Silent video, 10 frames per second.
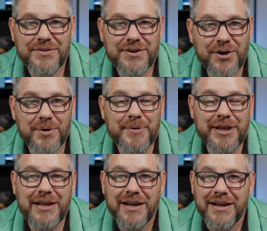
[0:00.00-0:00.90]

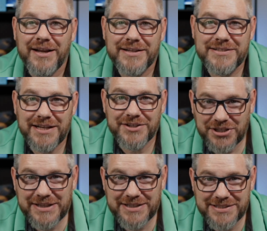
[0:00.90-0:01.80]
Herbie,
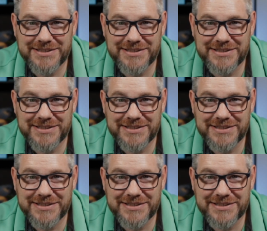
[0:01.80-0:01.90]
essentially, this